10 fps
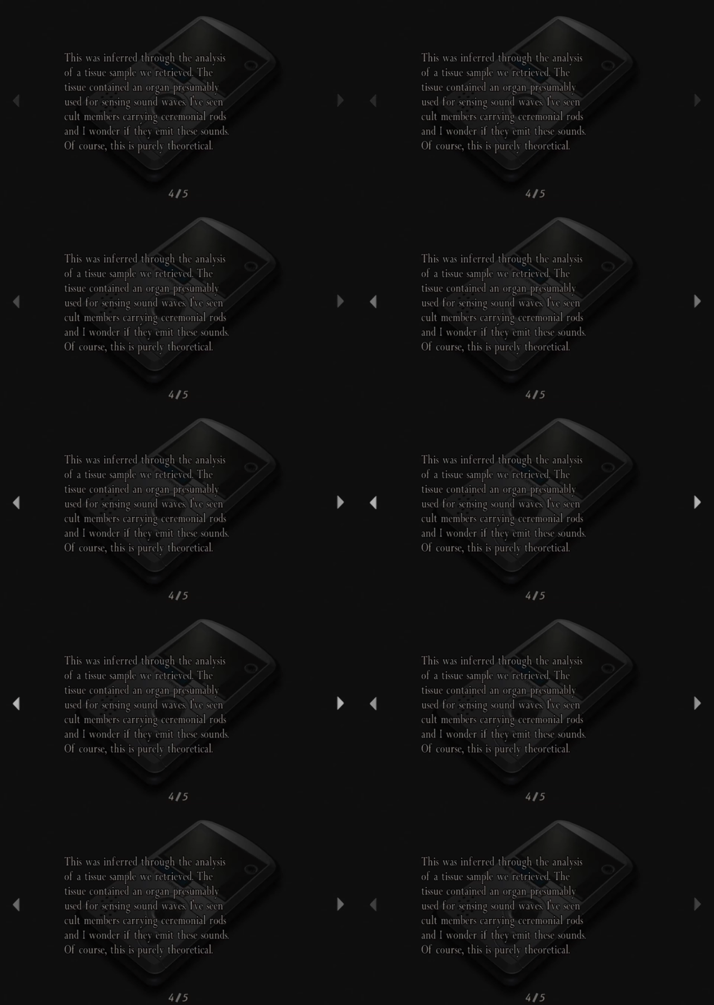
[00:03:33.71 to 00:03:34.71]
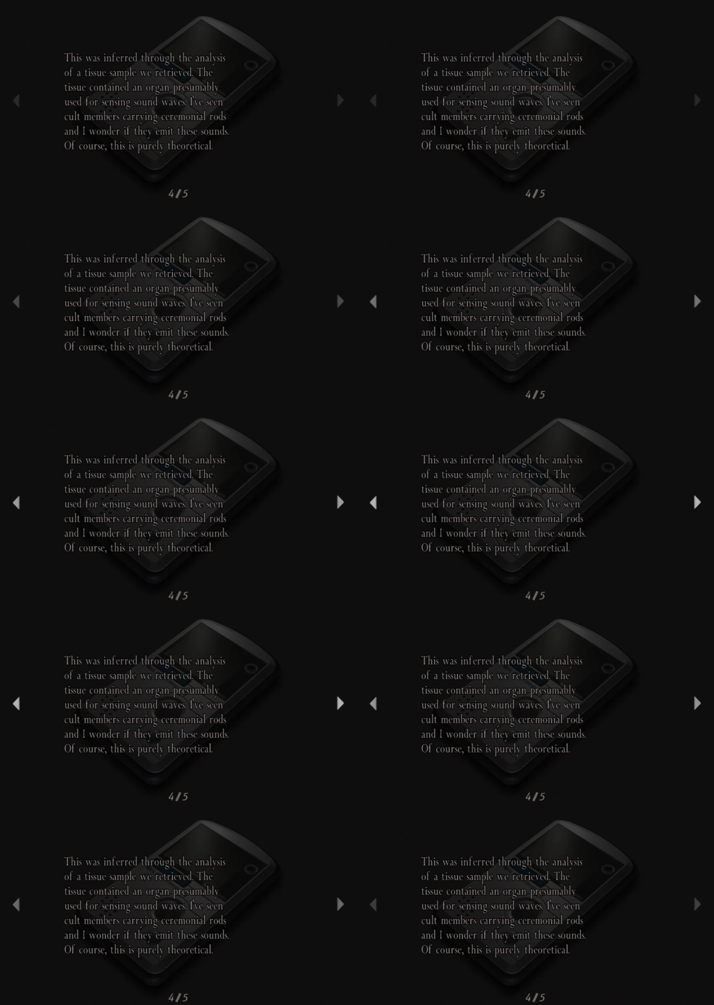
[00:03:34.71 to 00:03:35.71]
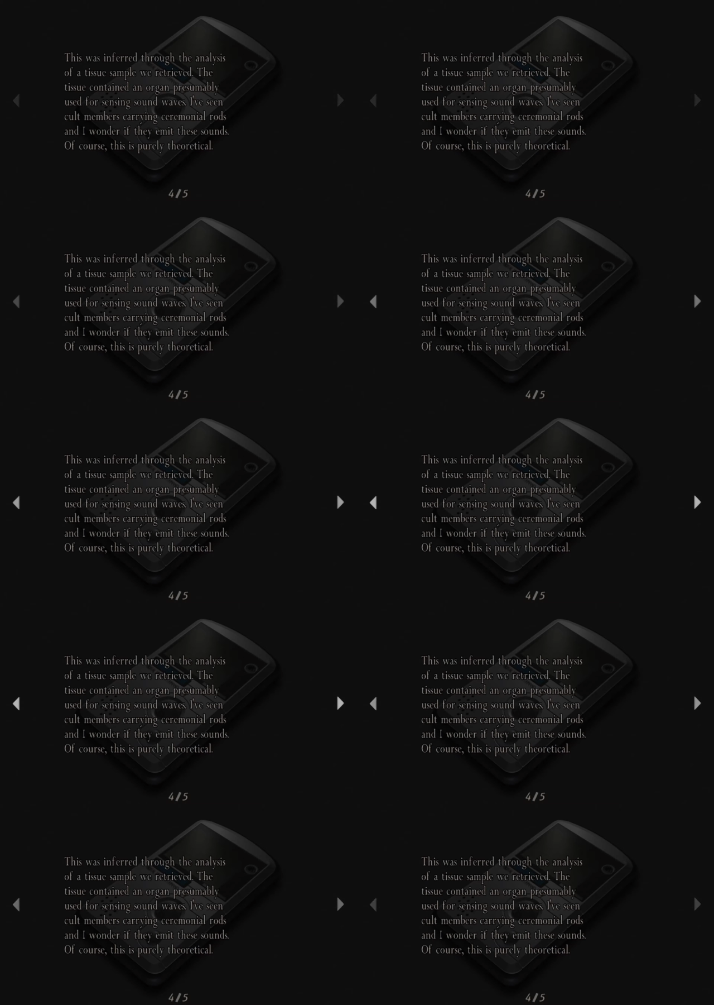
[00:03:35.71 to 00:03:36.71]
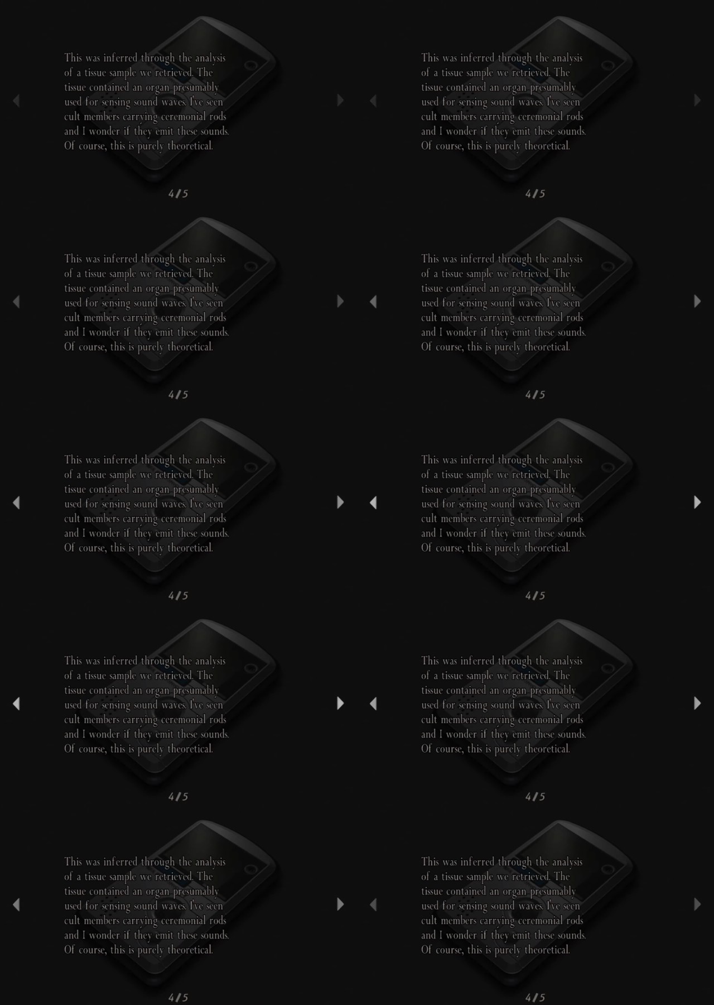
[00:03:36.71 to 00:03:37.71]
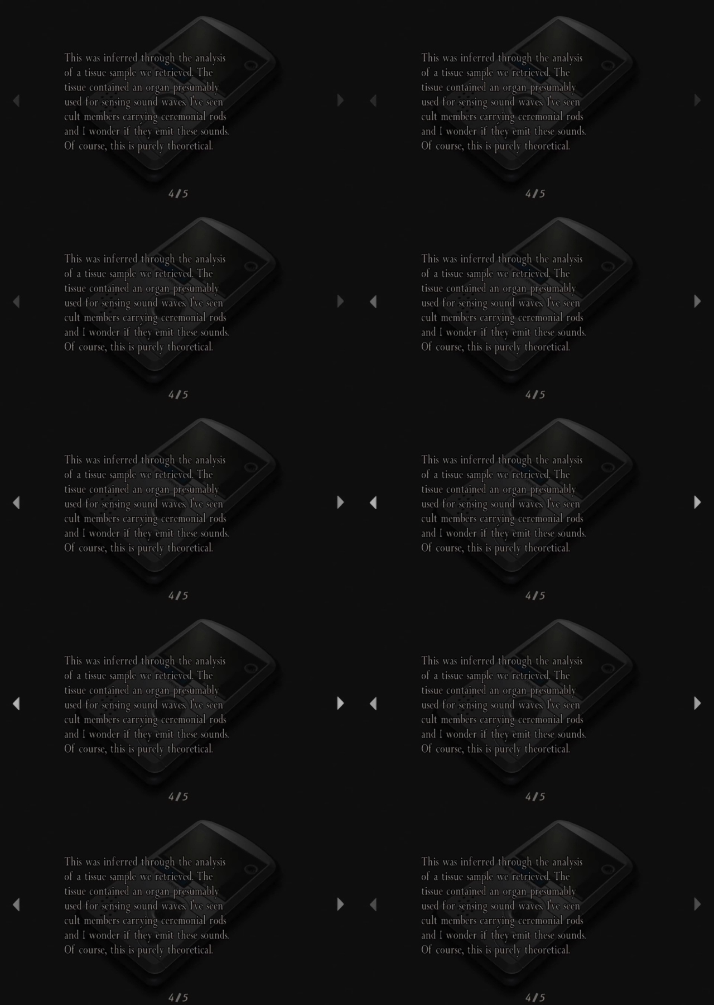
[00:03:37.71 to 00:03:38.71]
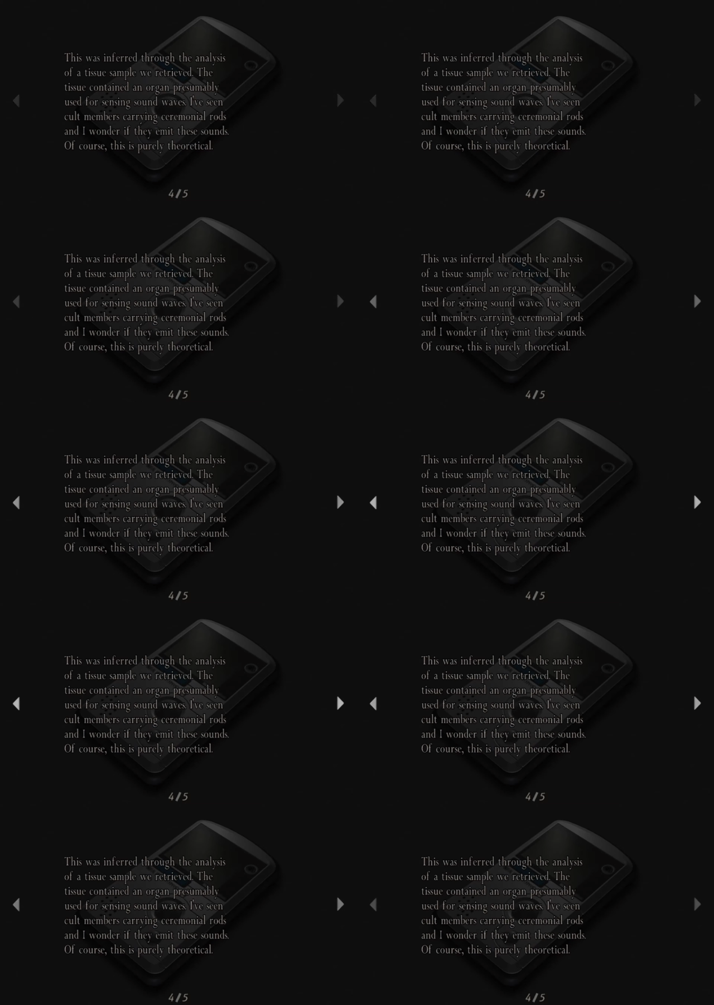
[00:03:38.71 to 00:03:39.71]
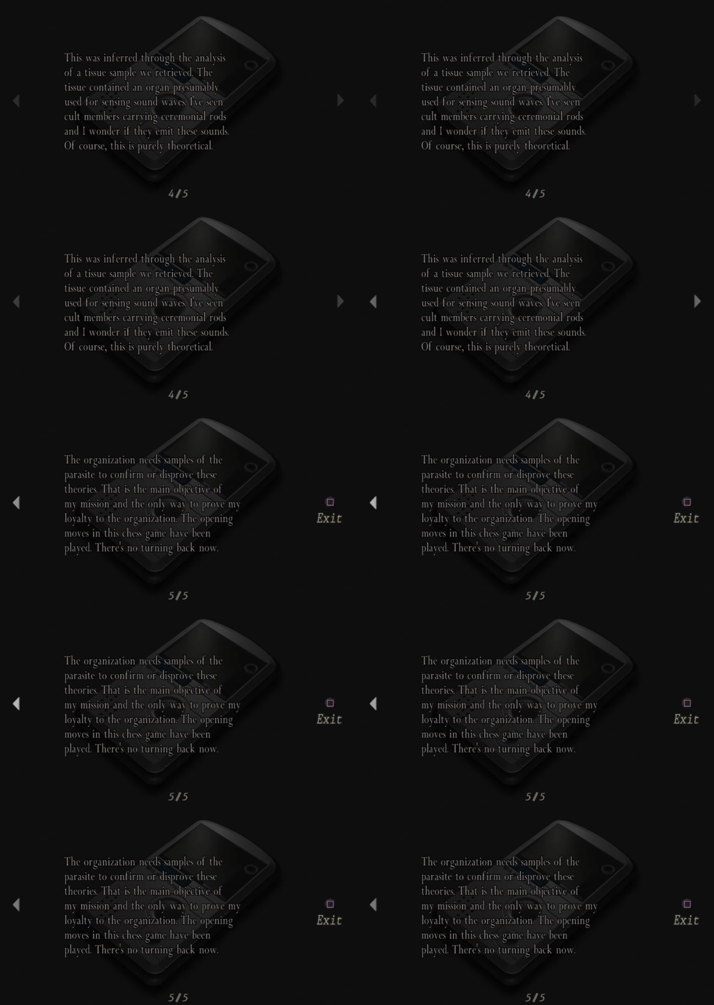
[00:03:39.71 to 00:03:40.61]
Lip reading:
(no speaker visible)